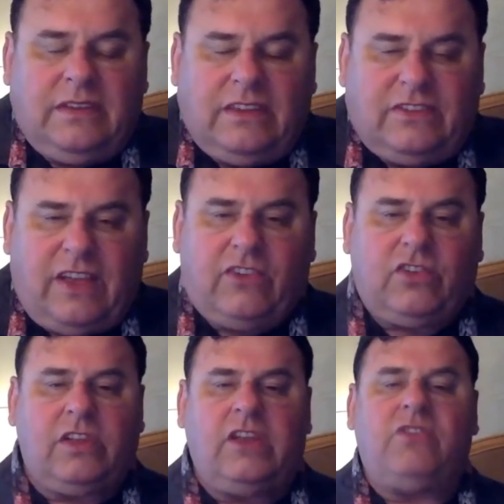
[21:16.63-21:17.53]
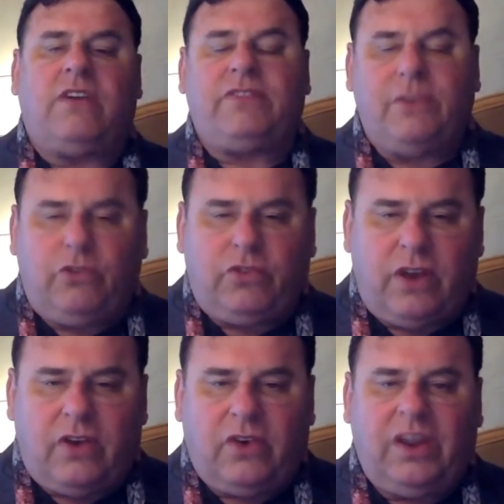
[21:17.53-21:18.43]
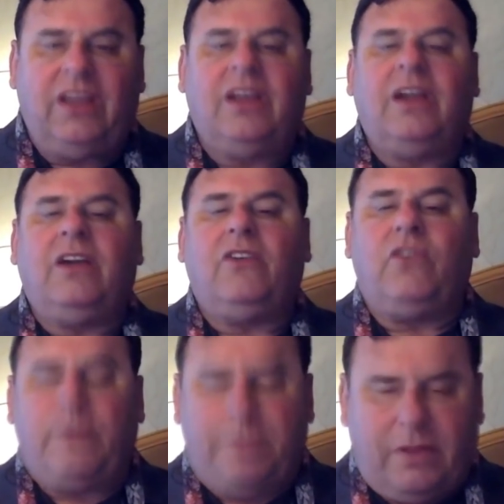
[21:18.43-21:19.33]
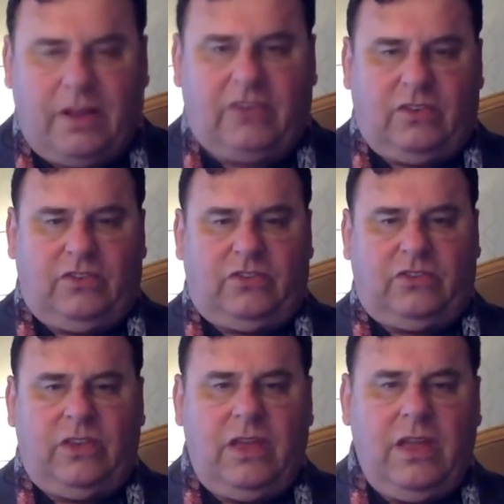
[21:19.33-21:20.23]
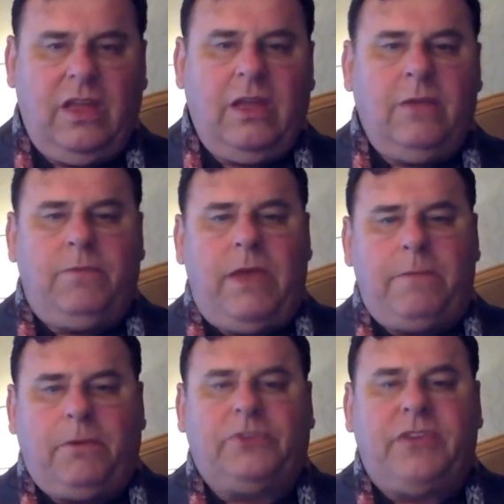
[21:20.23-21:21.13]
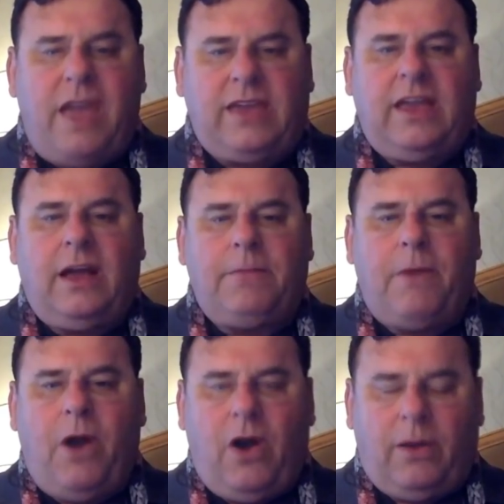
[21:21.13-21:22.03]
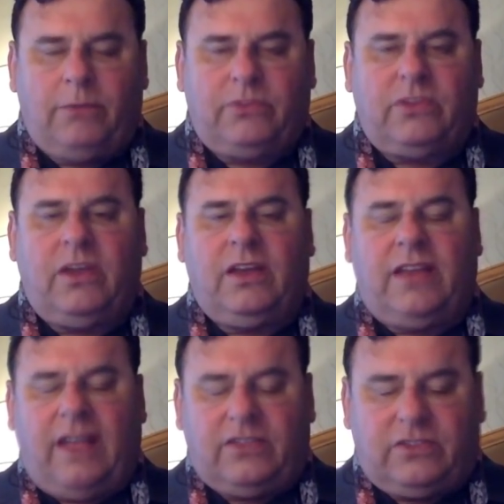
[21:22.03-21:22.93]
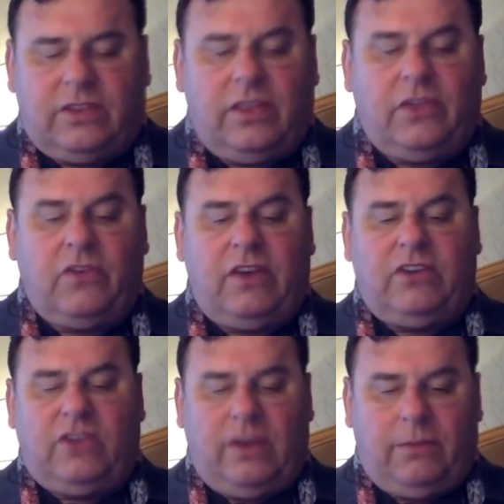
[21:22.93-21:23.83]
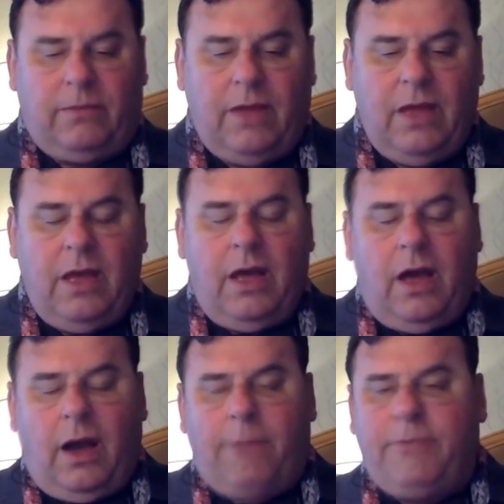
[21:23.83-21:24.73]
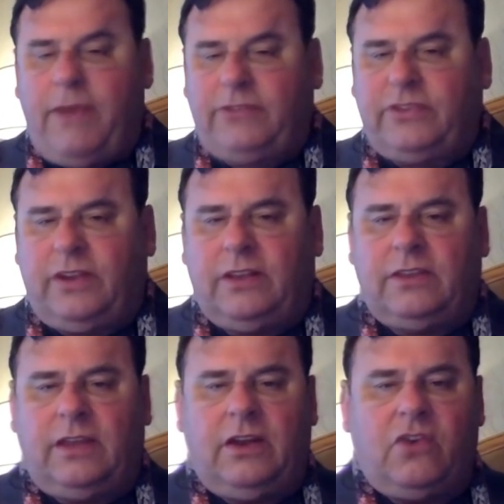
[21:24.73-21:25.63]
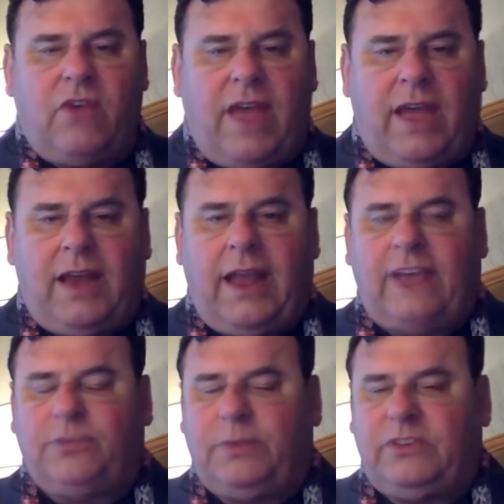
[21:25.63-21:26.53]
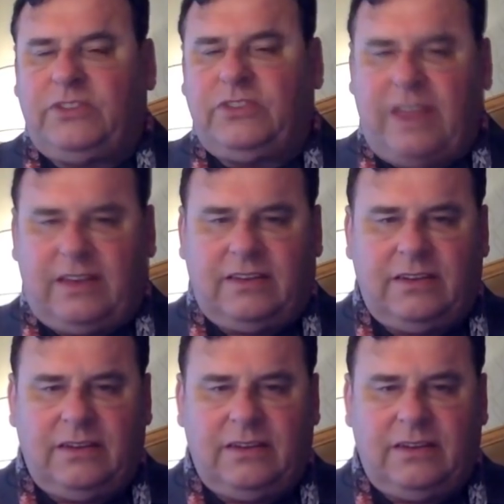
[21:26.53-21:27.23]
essentially revolutionary repercussions. People taking up arms against the regime. A precedent in Iran has been set.